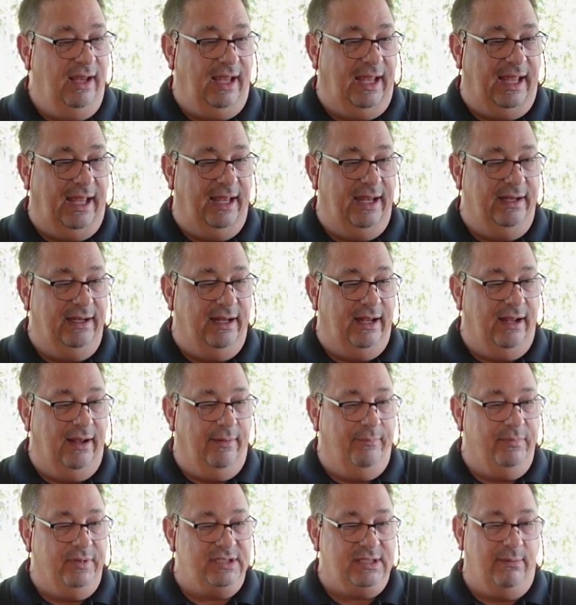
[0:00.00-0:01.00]
And
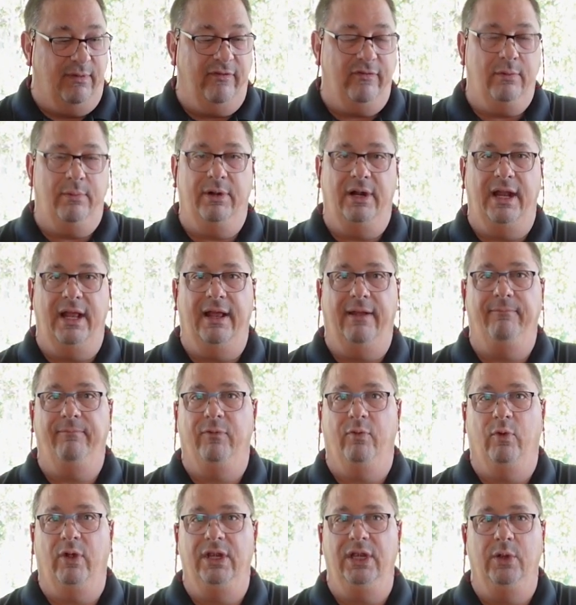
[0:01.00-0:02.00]
um, some of them are not
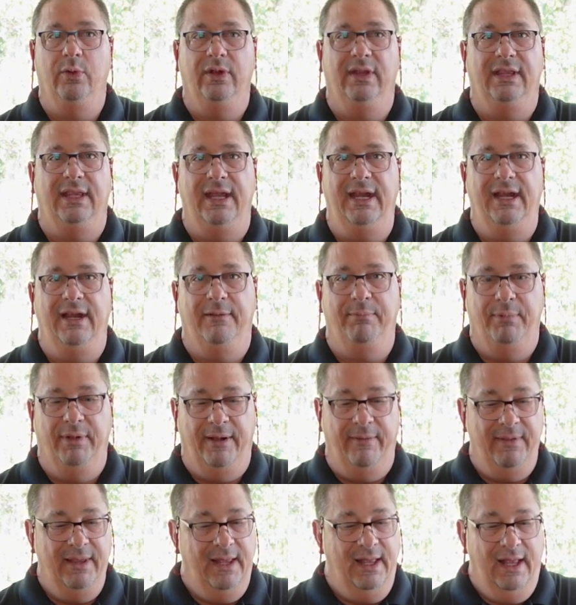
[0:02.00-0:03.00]
what you would think,
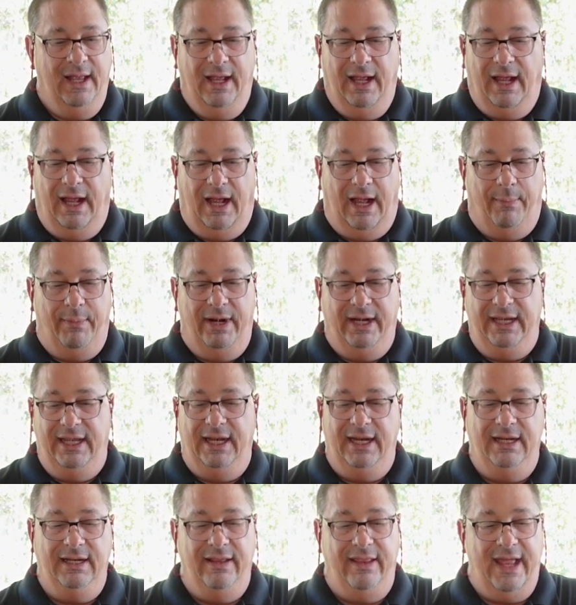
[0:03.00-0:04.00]
but I'm gonna get
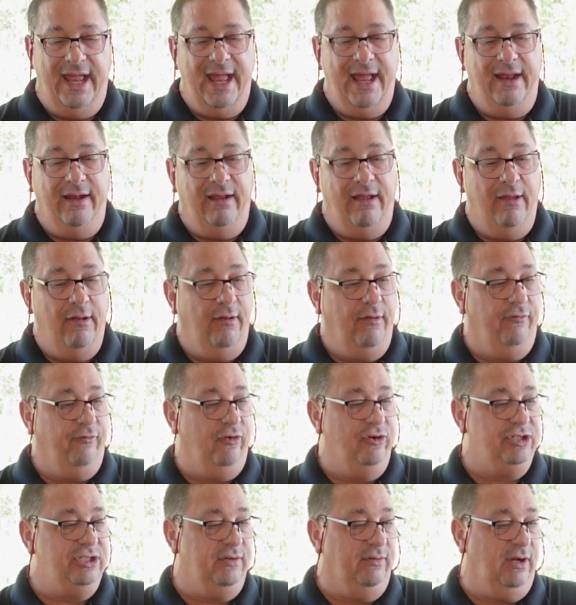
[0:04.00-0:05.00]
into that.
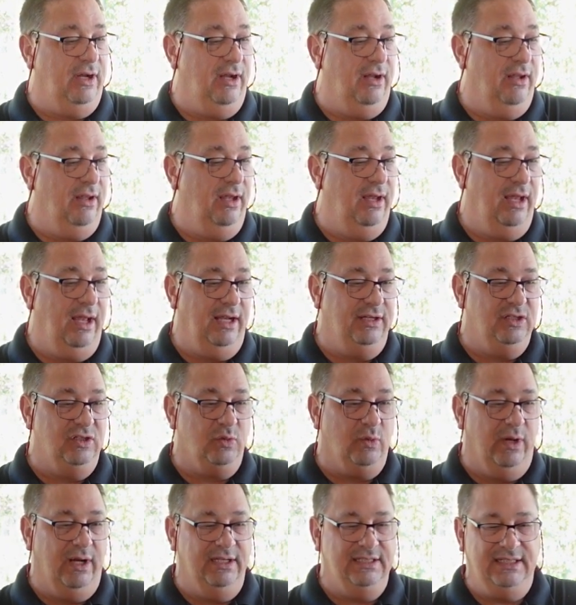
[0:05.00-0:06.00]
First of all, I
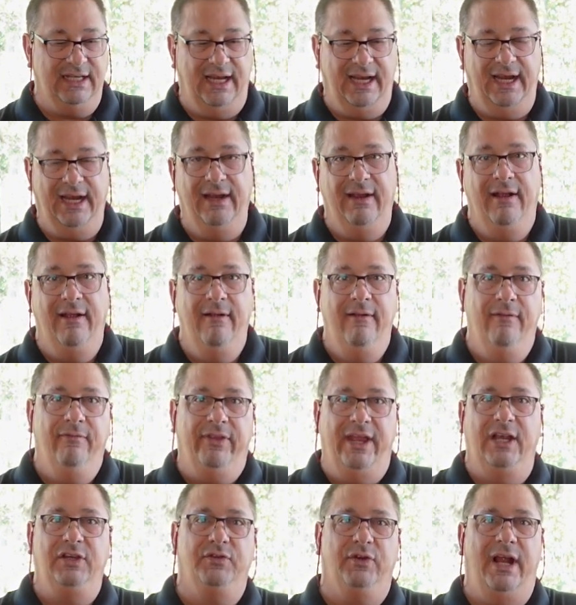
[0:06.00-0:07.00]
just wanna say
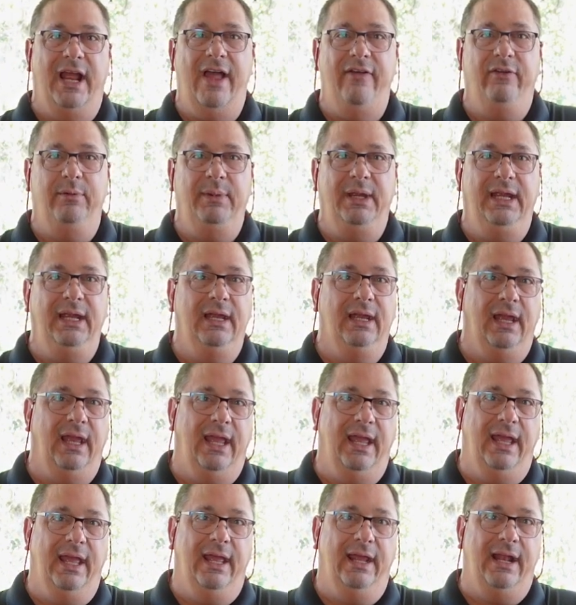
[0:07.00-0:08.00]
thanks for having me
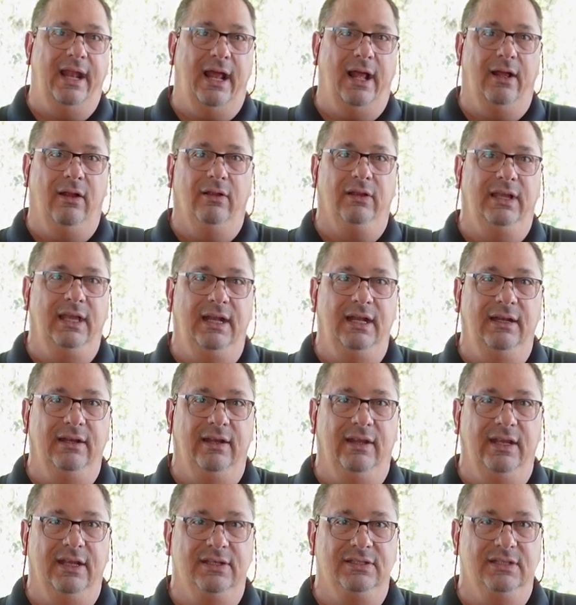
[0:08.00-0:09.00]
and I'll get
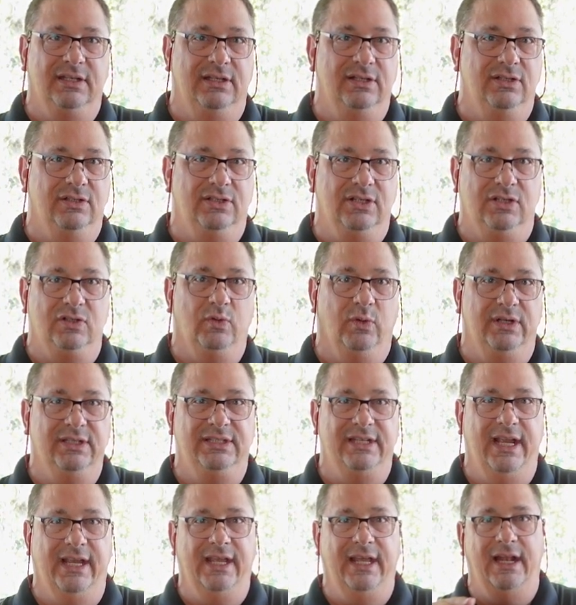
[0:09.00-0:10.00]
into this in just one
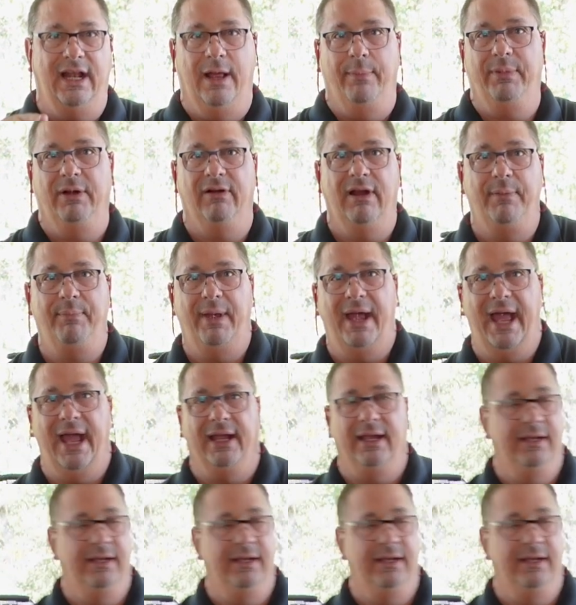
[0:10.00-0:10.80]
second. I'll be right back.